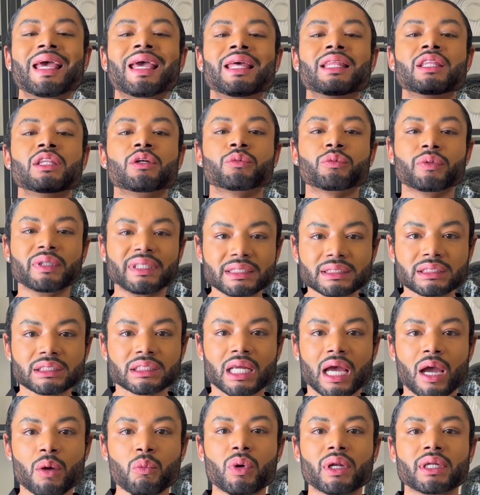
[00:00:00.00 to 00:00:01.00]
The reason
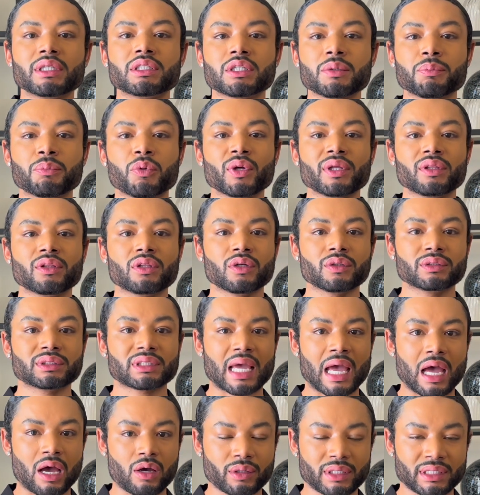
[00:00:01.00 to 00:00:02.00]
I wanted to point those
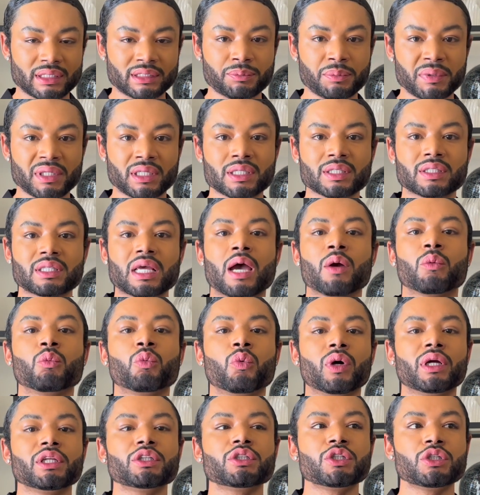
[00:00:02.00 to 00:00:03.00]
out is because I
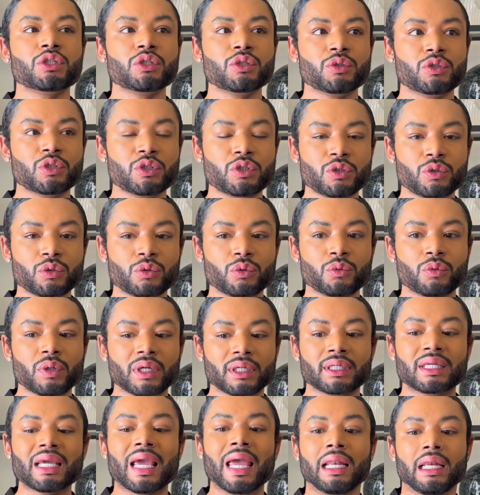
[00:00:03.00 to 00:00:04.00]
want you to
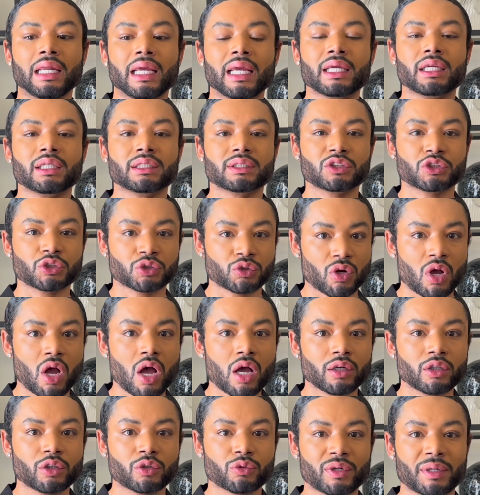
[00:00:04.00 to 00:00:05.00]
get a
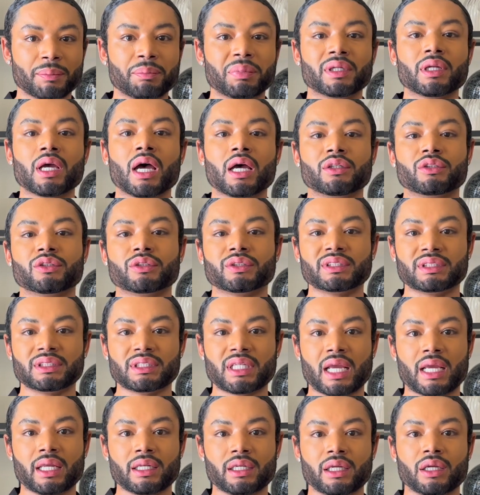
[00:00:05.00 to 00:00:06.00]
strong grip and
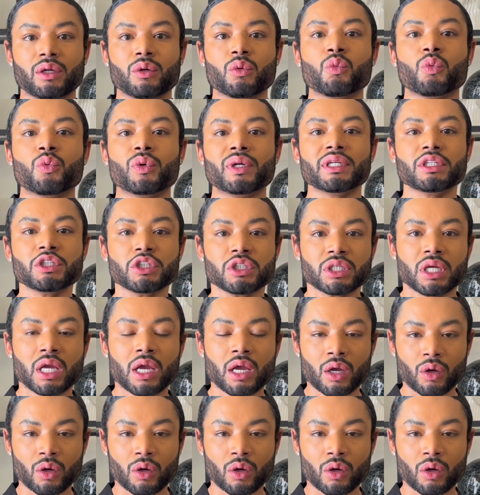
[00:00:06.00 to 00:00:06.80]
understanding which